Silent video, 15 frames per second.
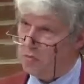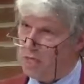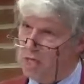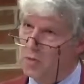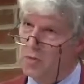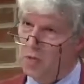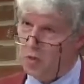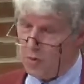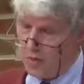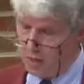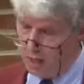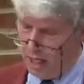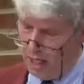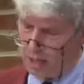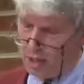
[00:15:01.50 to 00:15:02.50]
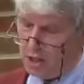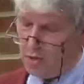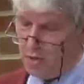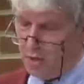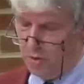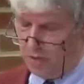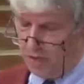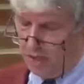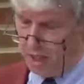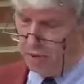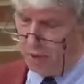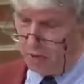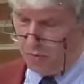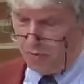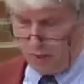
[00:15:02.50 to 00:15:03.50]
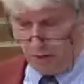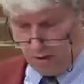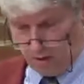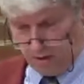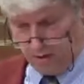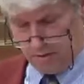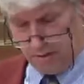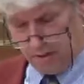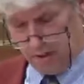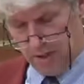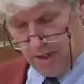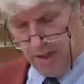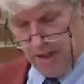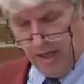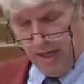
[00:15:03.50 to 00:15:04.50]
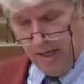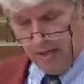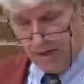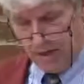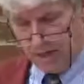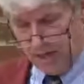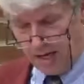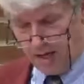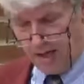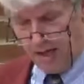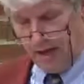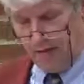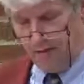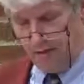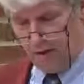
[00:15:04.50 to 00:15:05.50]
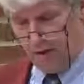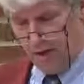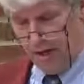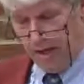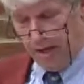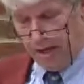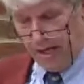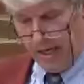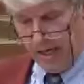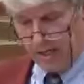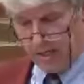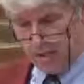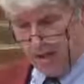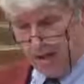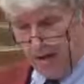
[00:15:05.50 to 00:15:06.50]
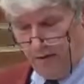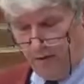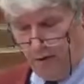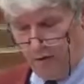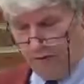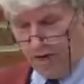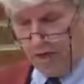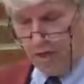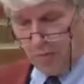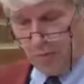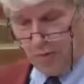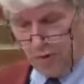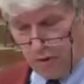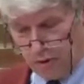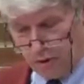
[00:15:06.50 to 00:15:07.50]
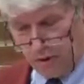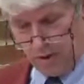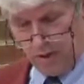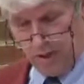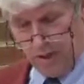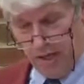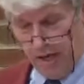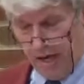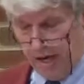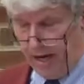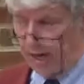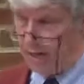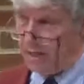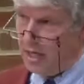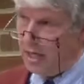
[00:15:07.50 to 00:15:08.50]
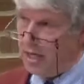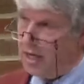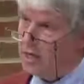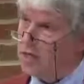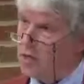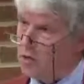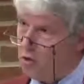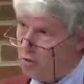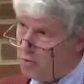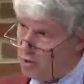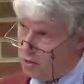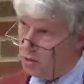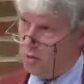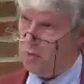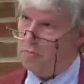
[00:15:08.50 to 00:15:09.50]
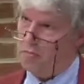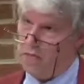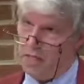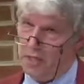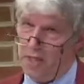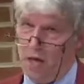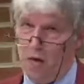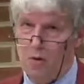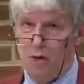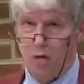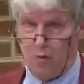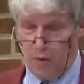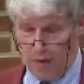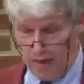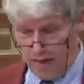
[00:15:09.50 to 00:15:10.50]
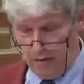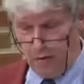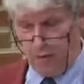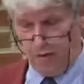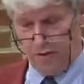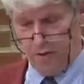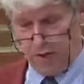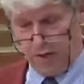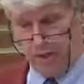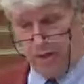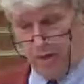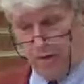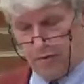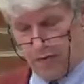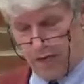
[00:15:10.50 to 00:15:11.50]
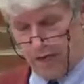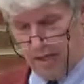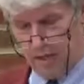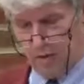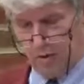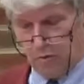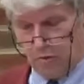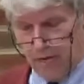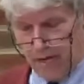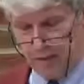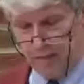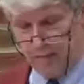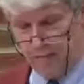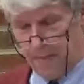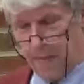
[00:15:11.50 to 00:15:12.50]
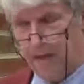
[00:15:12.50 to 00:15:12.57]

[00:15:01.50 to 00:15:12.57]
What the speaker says: peace between nations, the peace between cultures. The second level is the level of interpersonal and intercommunal peace. How can we live with one another in a good manner?